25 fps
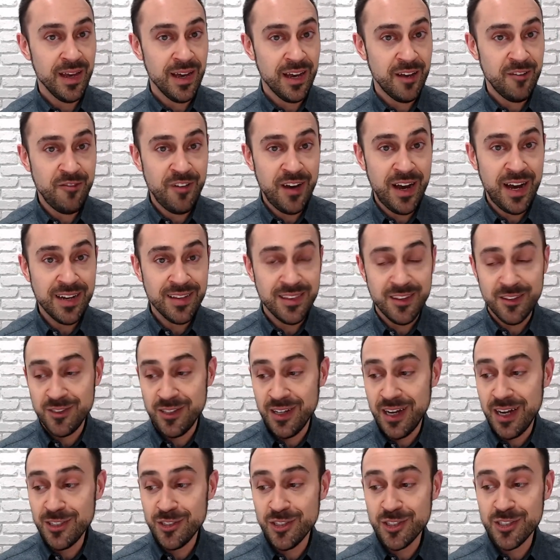In fact, there's
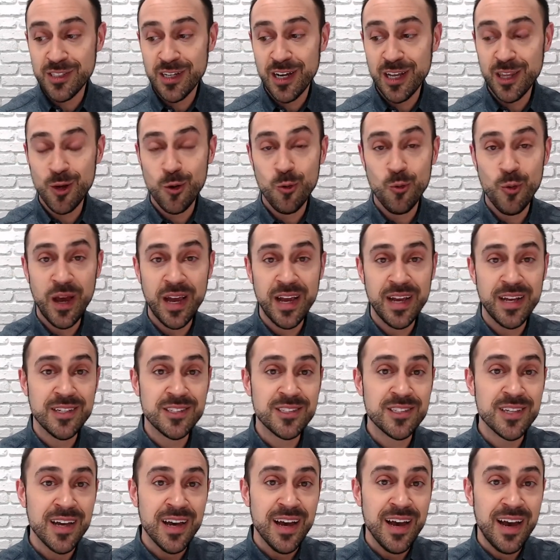not just other
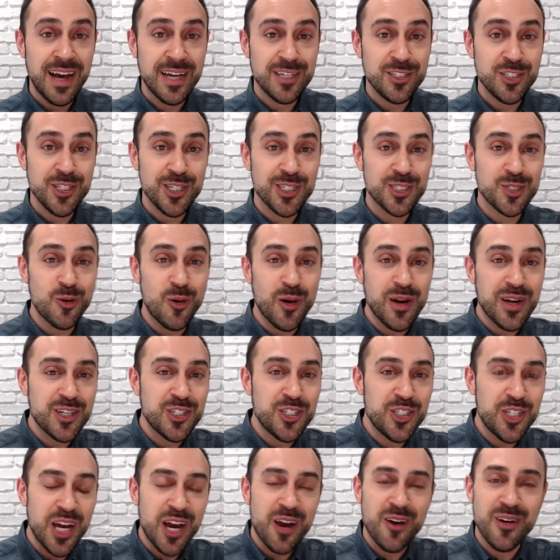ways, as she's going to
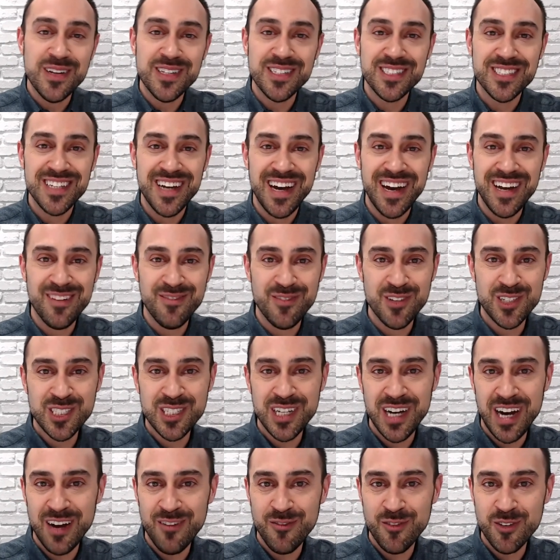share inside of this
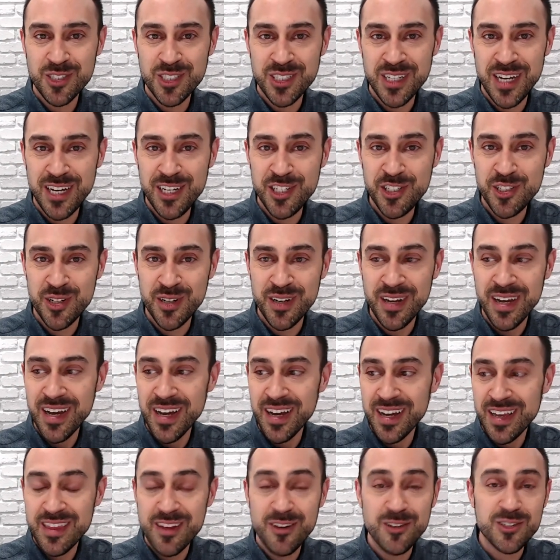conversation,
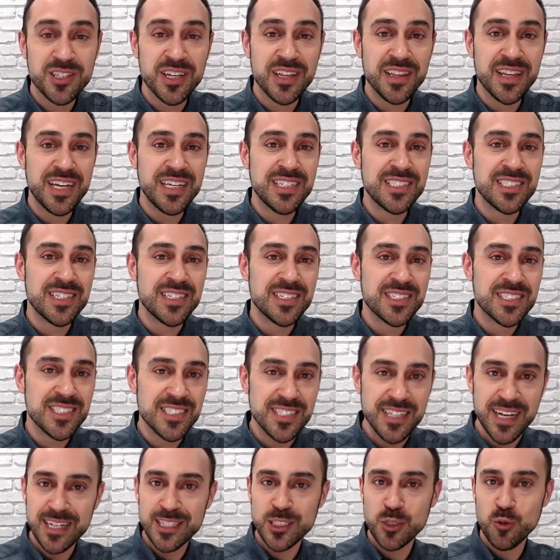there's at least
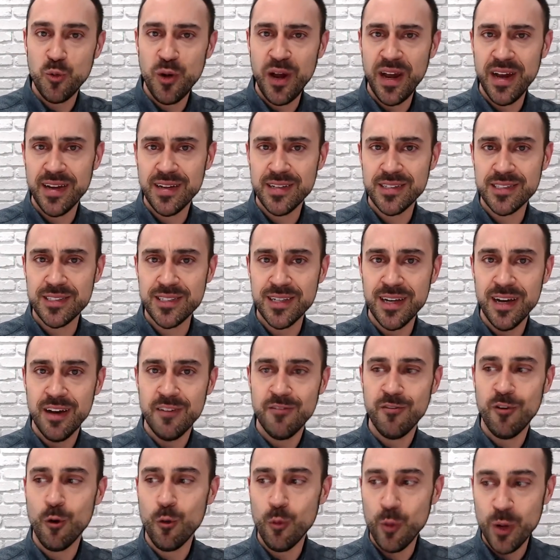six ways
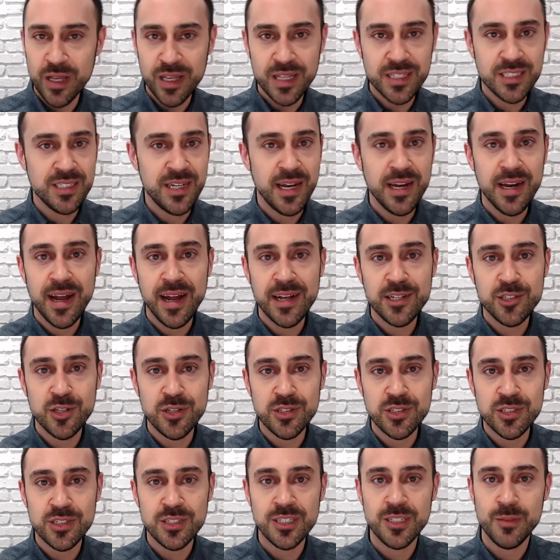for real estate
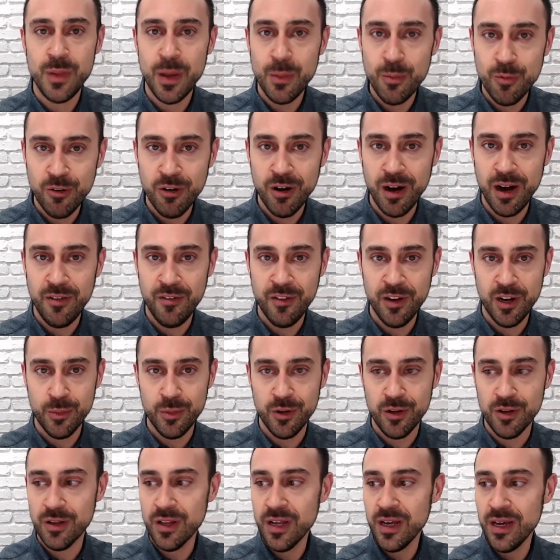agents to be
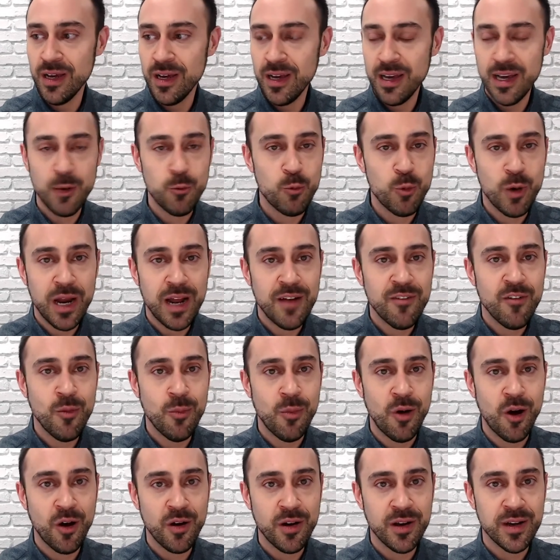profitable in whatever
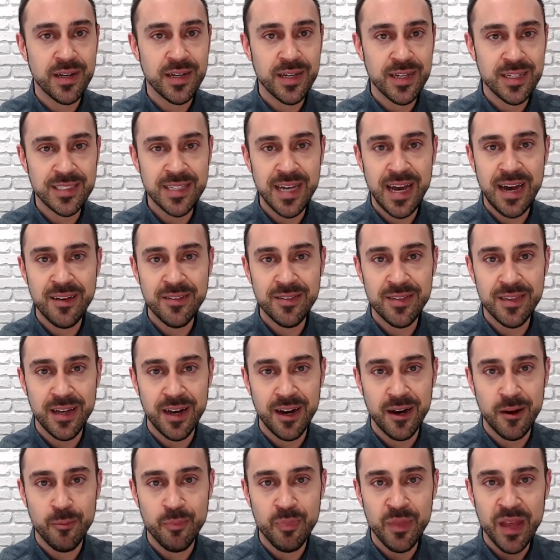market is out
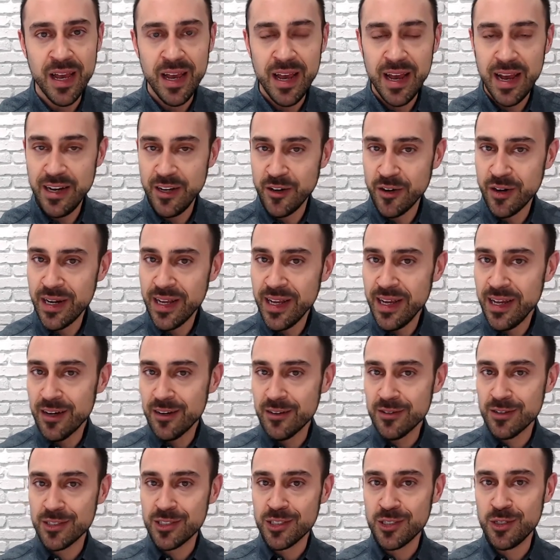there. And you're going to
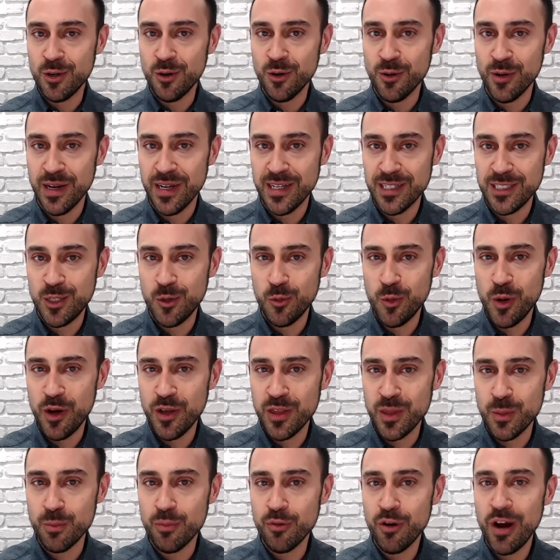hear the story as to where
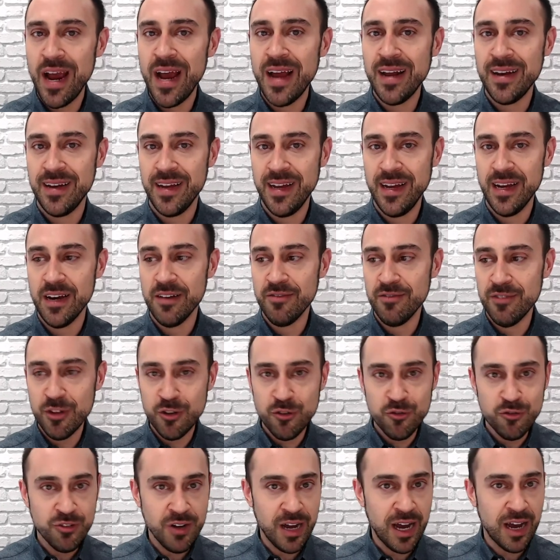the branding of the
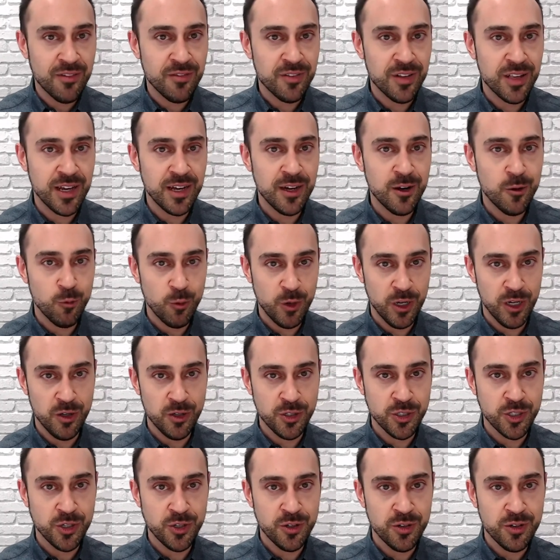traveling
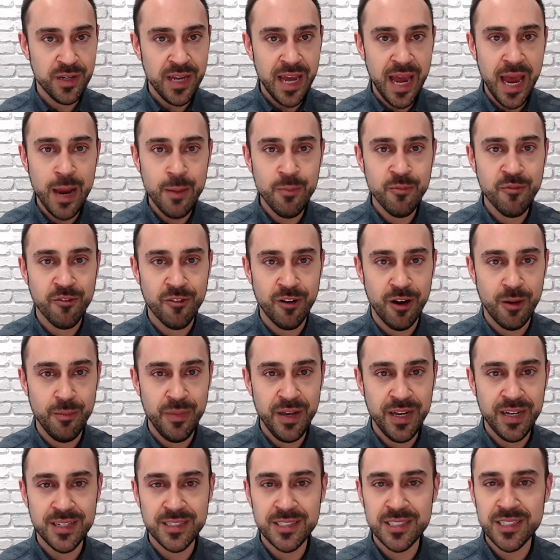realtor came from,
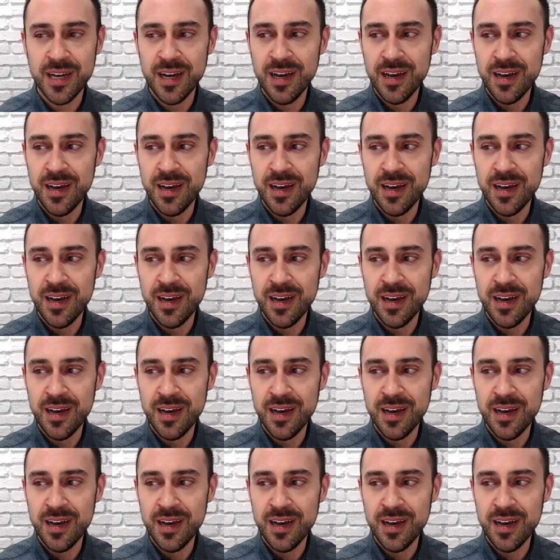because